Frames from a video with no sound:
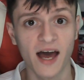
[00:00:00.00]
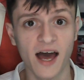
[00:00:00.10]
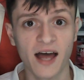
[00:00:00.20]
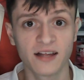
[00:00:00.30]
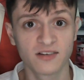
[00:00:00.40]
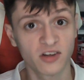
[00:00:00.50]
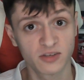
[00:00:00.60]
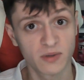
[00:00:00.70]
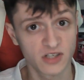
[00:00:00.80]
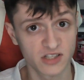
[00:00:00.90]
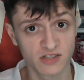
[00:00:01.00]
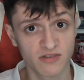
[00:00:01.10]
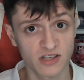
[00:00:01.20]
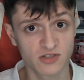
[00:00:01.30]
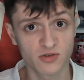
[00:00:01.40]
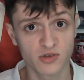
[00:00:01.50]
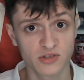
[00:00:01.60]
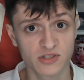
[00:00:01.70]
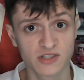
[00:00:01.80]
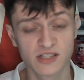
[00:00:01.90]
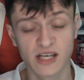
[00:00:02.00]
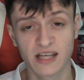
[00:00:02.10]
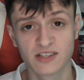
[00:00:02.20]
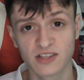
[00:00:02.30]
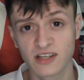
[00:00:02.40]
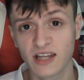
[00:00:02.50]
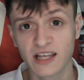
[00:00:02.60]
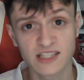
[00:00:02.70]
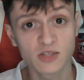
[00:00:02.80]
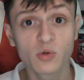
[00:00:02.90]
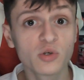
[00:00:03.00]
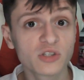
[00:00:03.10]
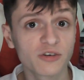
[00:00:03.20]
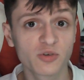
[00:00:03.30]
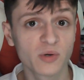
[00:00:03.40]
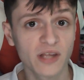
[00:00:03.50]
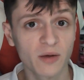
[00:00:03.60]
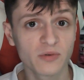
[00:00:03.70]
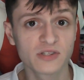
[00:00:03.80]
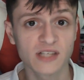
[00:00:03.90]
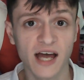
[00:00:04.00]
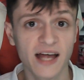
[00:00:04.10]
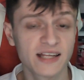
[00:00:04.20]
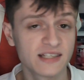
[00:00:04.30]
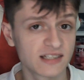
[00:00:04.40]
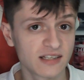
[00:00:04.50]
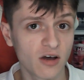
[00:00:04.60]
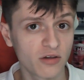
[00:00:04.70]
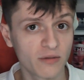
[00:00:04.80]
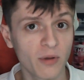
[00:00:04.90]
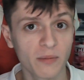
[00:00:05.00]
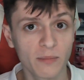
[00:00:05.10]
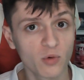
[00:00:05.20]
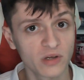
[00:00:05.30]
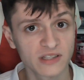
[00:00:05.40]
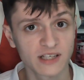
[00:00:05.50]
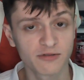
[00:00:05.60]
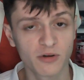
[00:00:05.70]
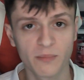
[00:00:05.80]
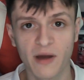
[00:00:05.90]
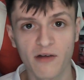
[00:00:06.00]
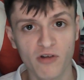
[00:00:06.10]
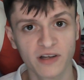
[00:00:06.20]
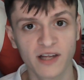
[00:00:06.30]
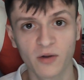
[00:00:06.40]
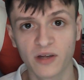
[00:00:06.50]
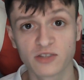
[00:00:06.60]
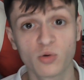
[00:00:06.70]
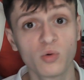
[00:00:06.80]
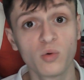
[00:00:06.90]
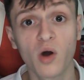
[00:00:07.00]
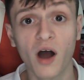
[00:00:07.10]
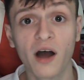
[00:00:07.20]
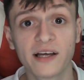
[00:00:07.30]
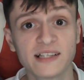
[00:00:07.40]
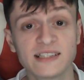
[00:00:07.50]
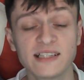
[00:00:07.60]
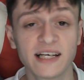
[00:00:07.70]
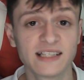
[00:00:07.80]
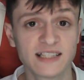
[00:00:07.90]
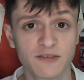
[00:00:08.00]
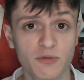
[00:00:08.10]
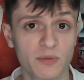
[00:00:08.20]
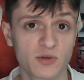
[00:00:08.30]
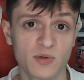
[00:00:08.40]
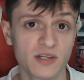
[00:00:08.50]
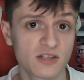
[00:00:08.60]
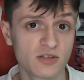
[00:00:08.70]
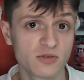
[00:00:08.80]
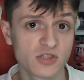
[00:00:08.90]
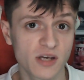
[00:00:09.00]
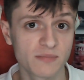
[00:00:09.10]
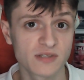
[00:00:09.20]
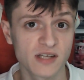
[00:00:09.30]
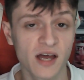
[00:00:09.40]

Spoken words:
and like specialty restaurants. So there's still stuff to announce, and there might be more that's different, but right now that's all I can see that is different between the 2 ships.